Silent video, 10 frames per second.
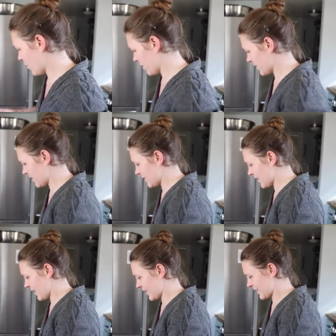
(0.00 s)
pork
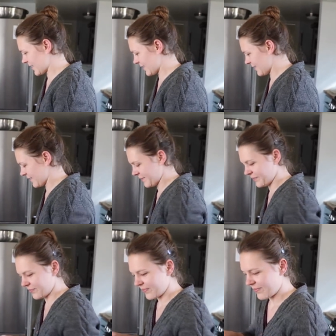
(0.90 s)
stock and
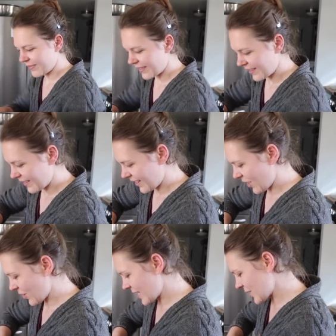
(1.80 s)

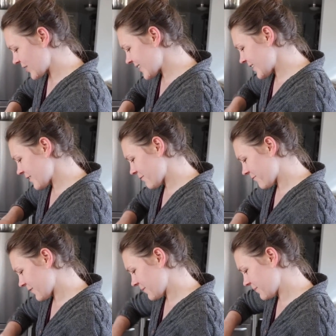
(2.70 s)
all that good
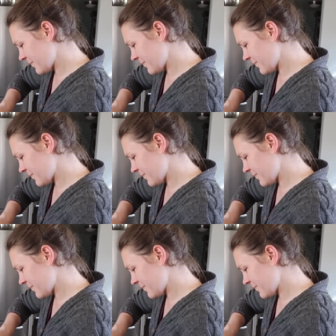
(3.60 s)
stuff.